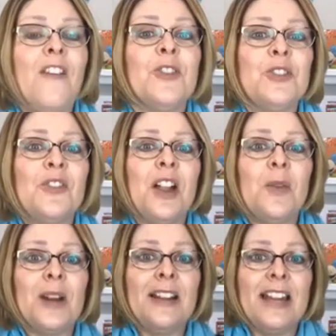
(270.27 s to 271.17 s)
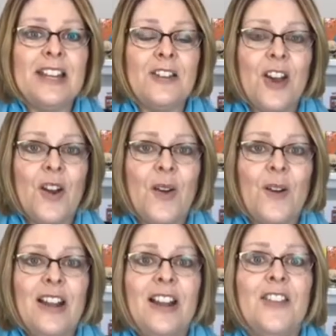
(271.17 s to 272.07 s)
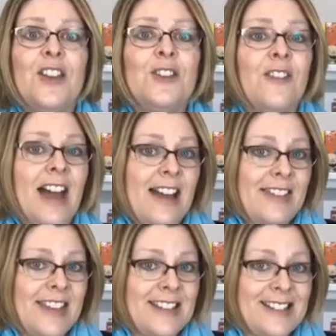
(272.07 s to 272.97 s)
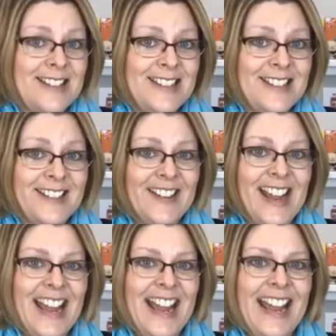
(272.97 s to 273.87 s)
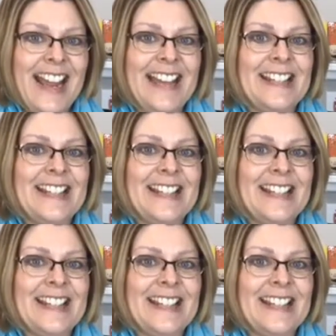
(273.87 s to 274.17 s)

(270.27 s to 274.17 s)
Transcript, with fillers: First of all, I want to let you know that you've got this, okay?